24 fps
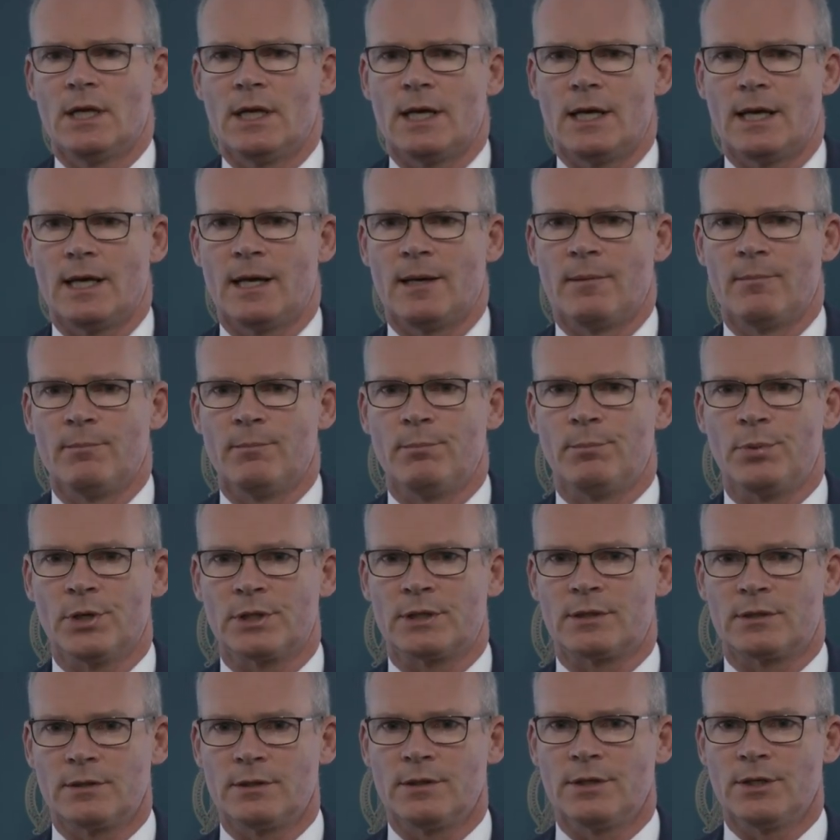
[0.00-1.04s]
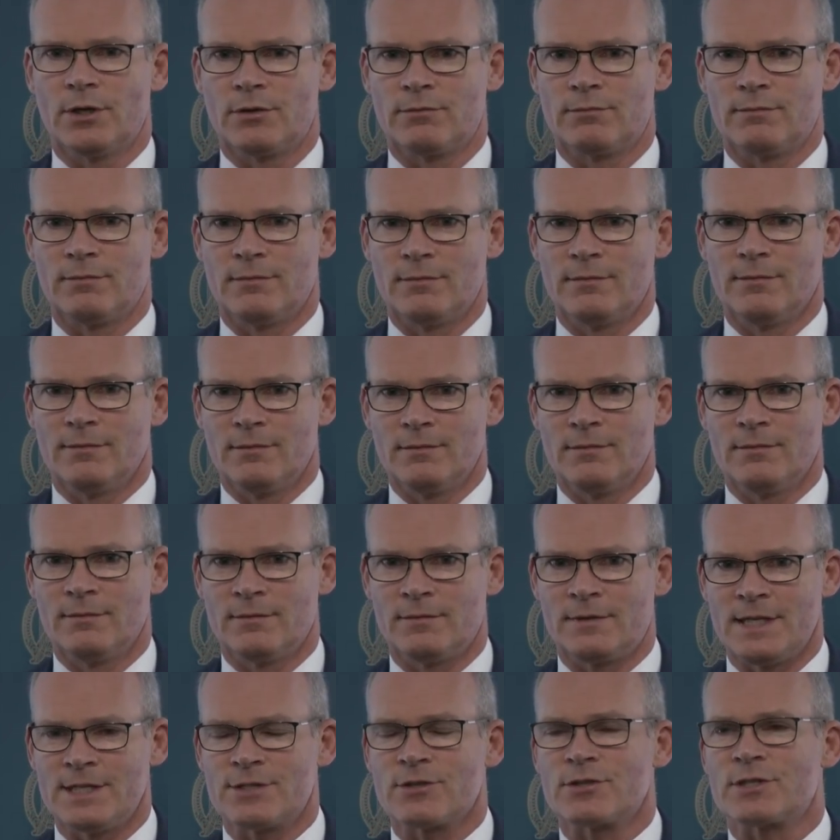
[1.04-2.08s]
Um, but, you know,
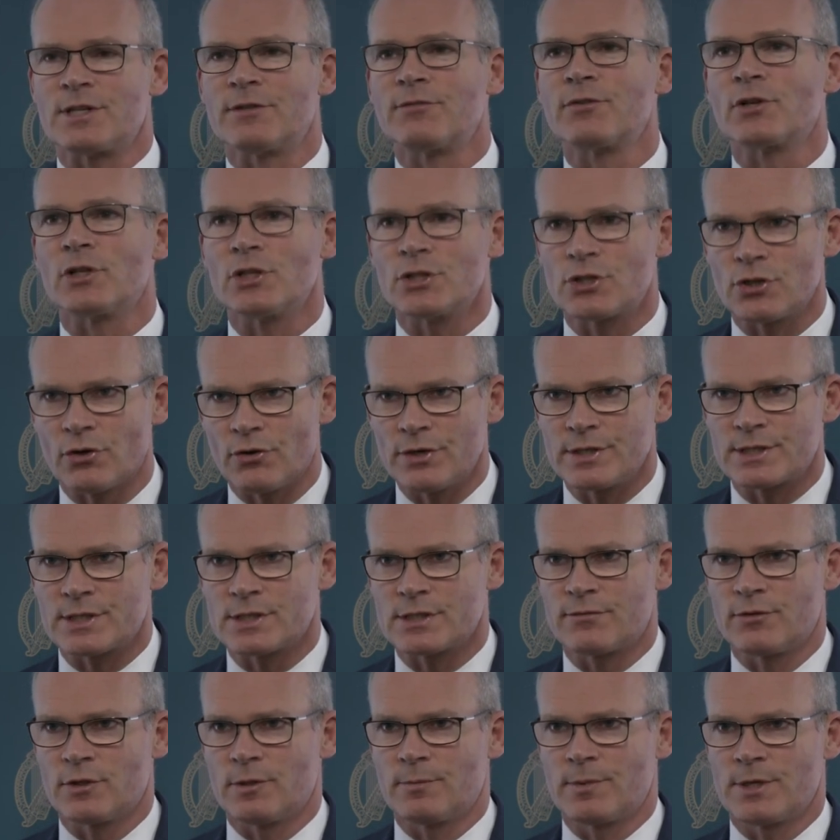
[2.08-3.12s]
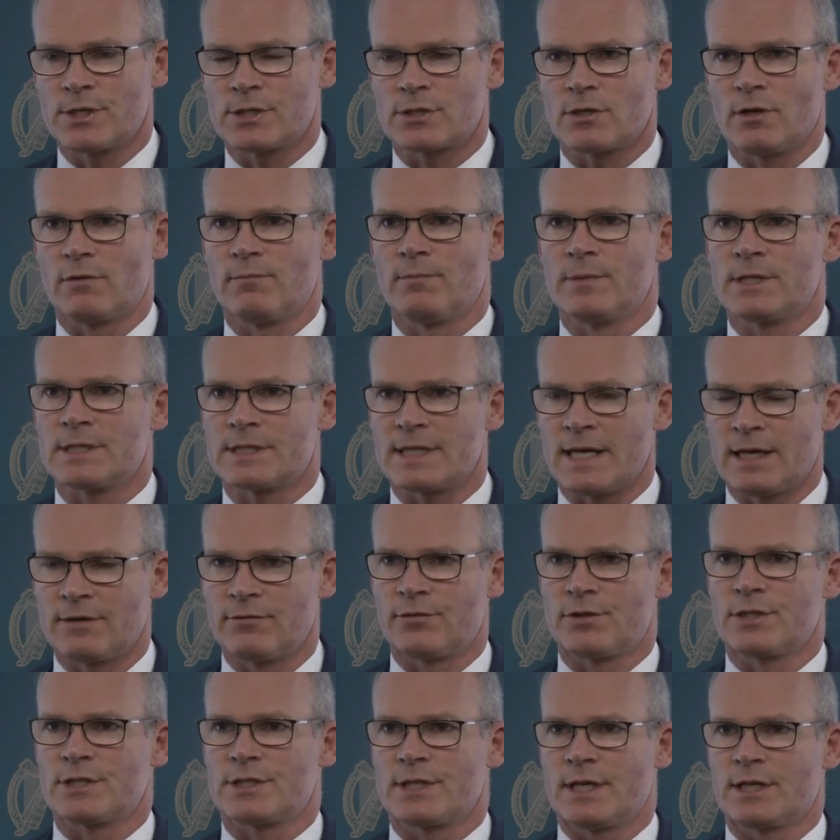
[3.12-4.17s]
these are difficult choices for the British government and
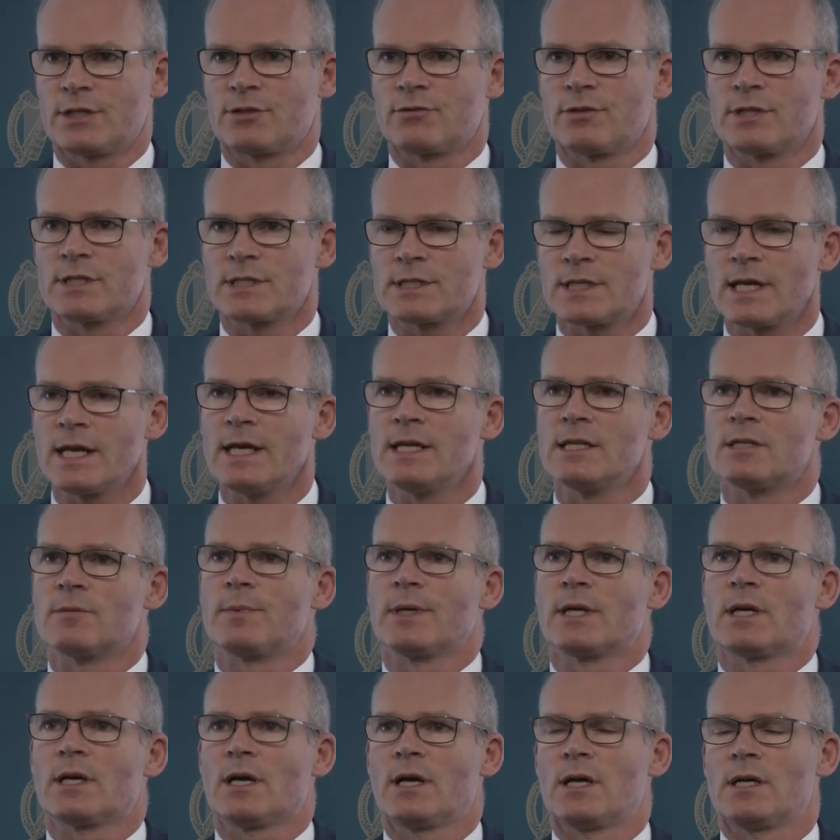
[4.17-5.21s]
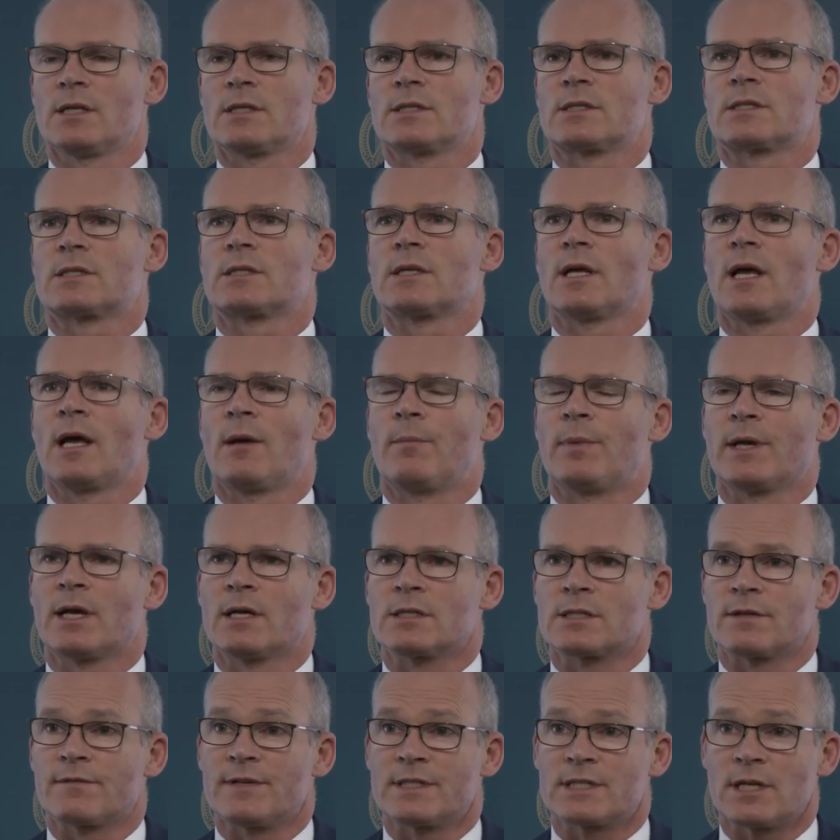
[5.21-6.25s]
for the Secretary of State because, uh,
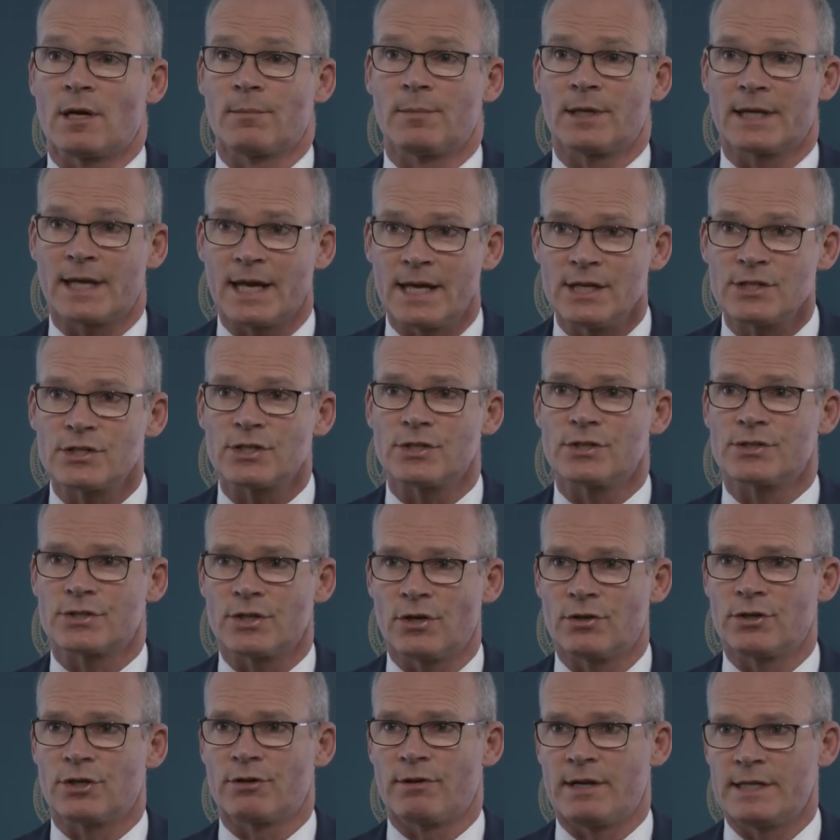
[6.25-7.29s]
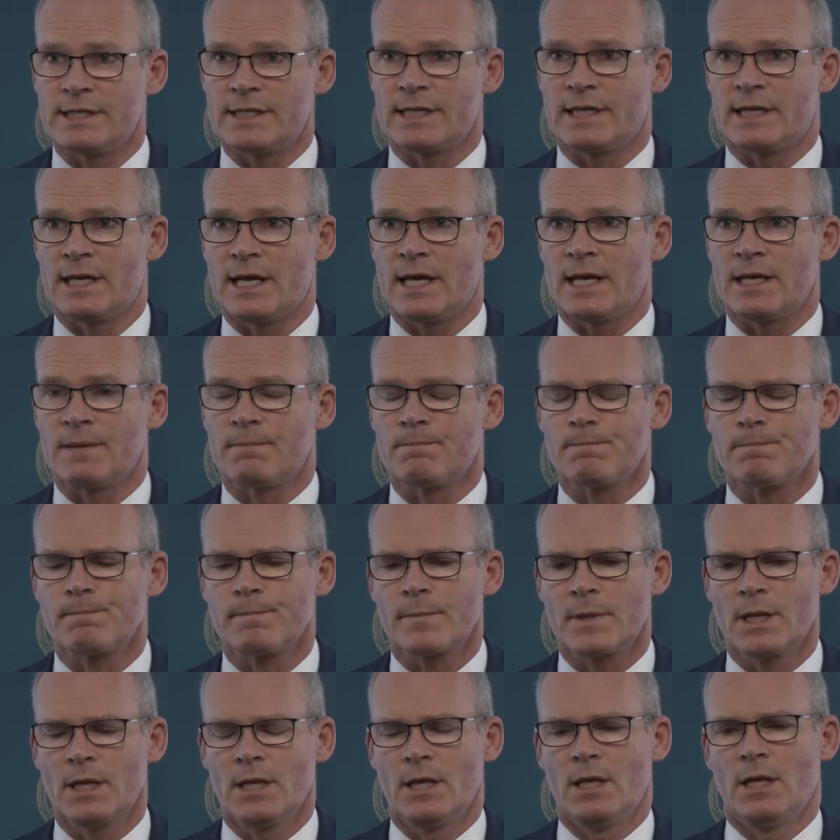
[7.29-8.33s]
because of his obligations under N D N A.
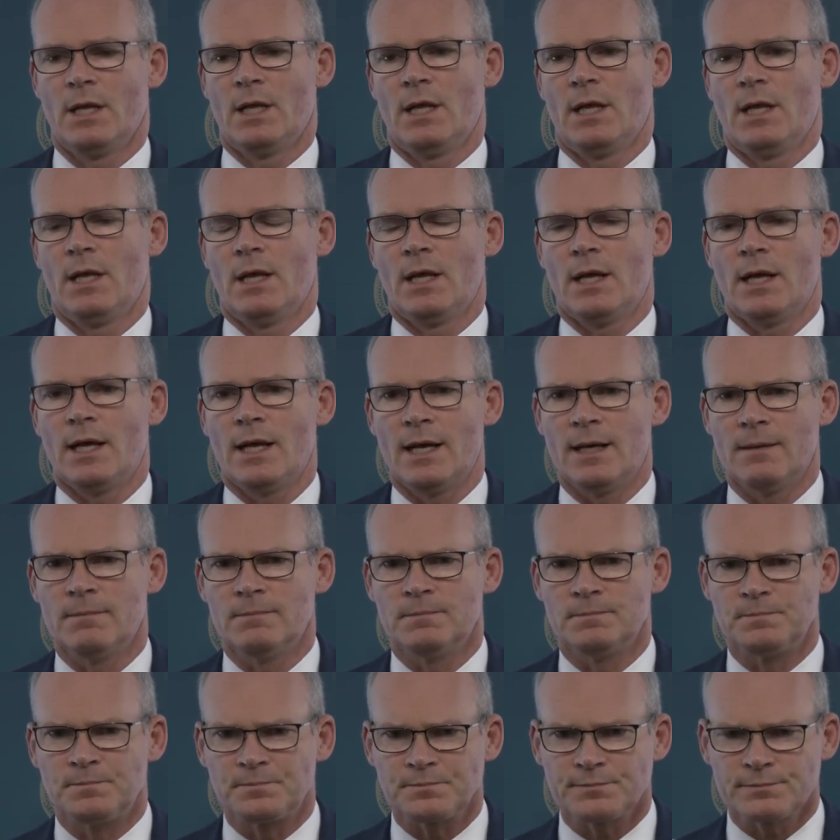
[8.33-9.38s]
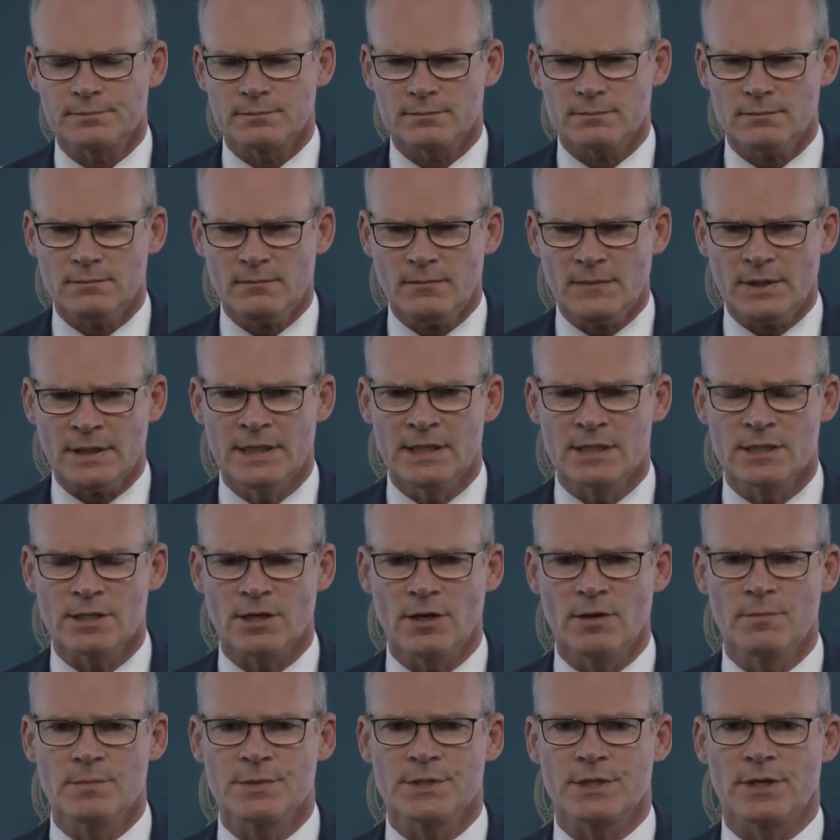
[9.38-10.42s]
Um, in
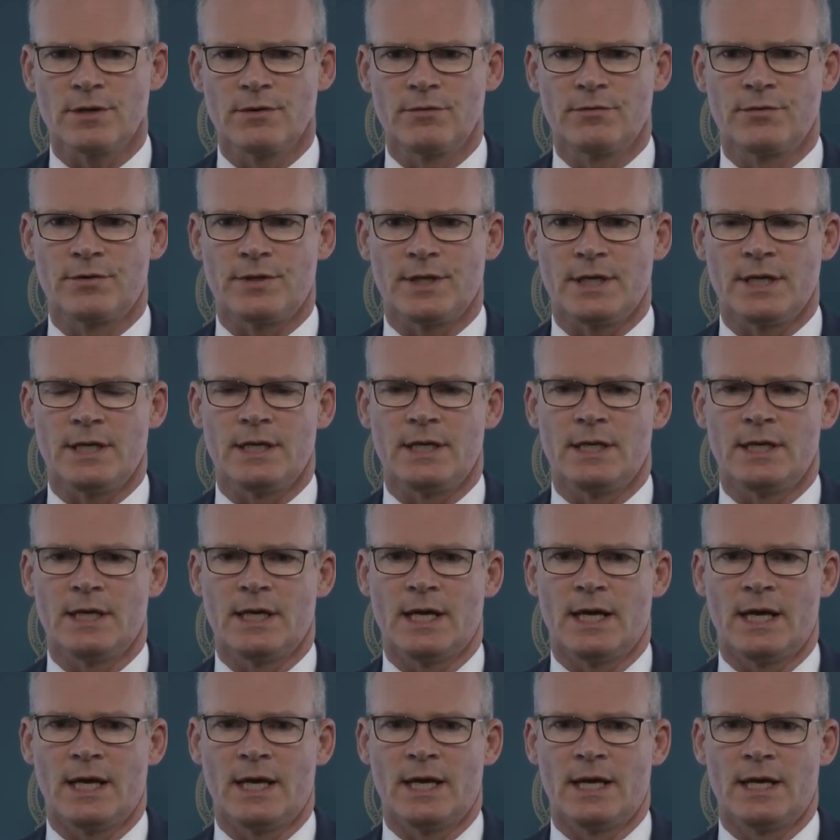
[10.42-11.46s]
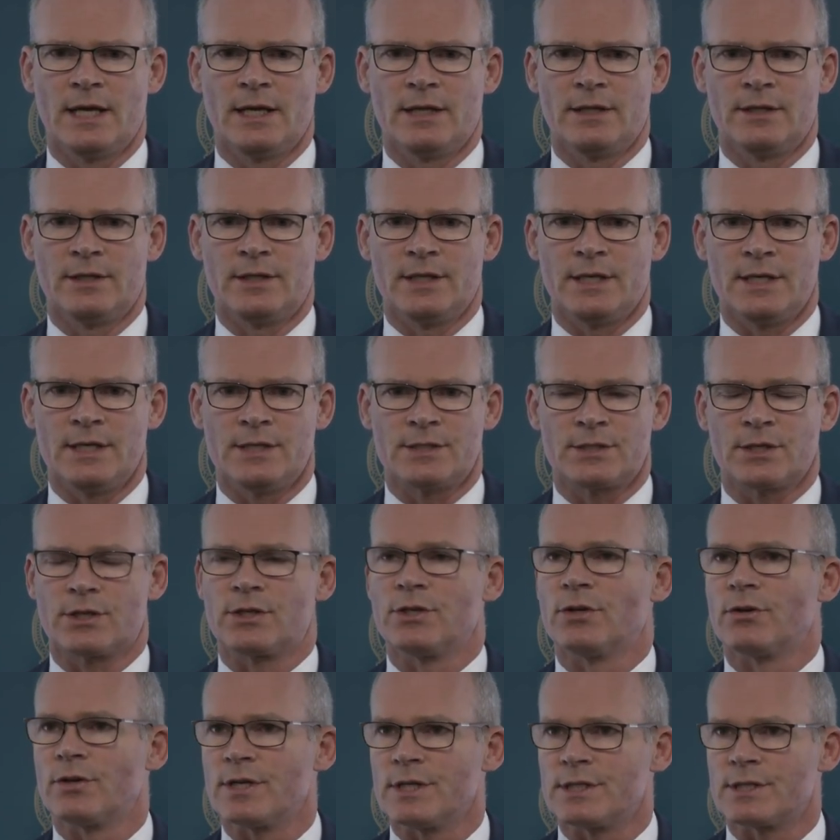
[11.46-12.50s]
terms of the, uh, the
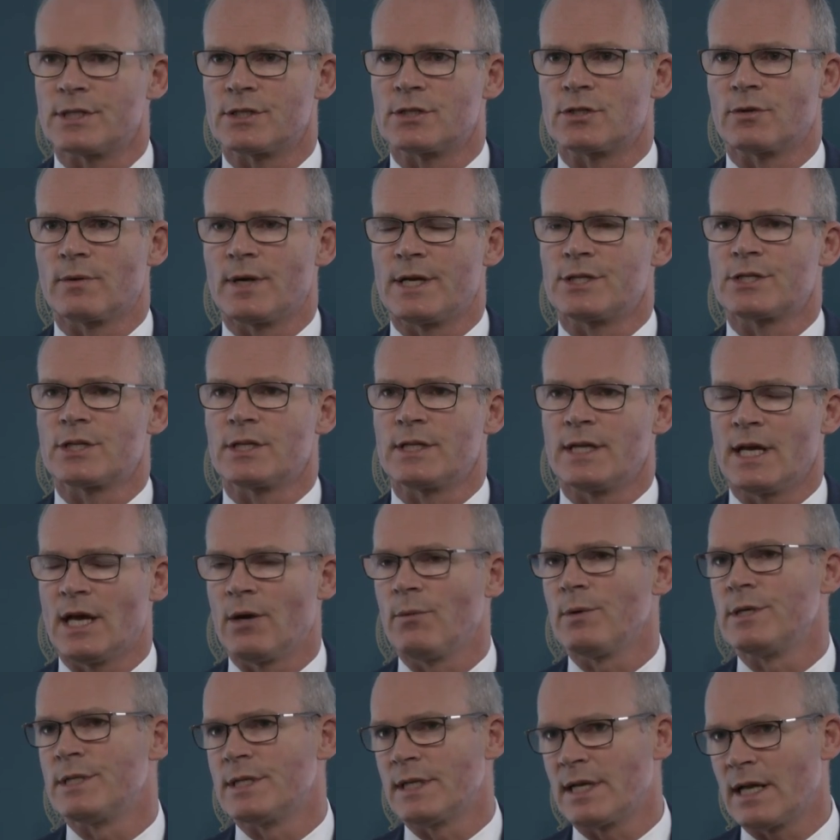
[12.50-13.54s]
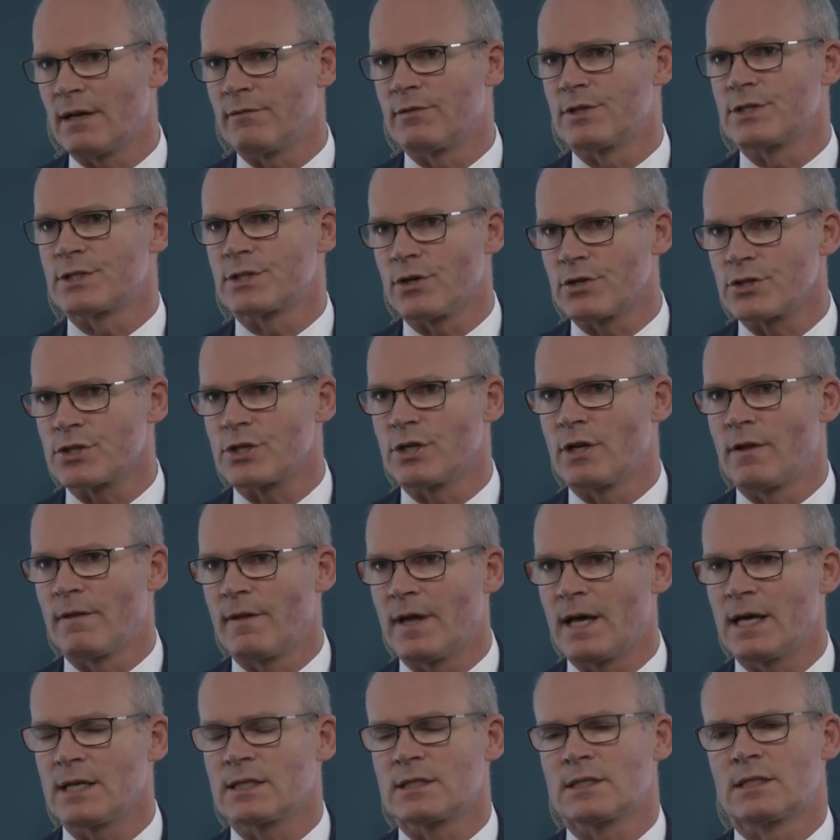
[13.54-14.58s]
security situation, yeah, we did have a discussion on
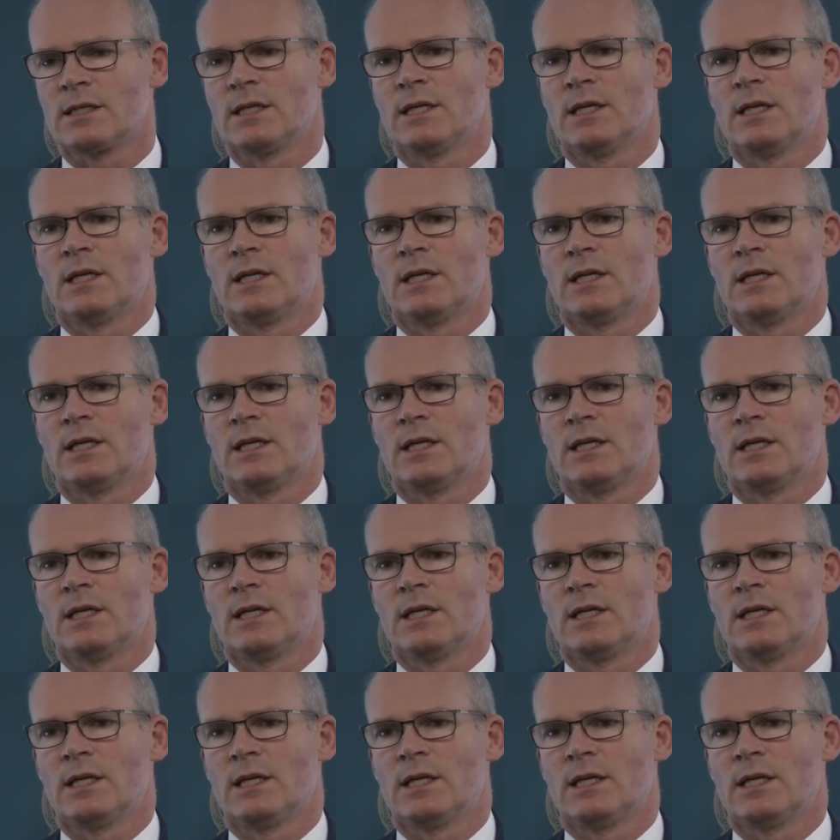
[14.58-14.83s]
that.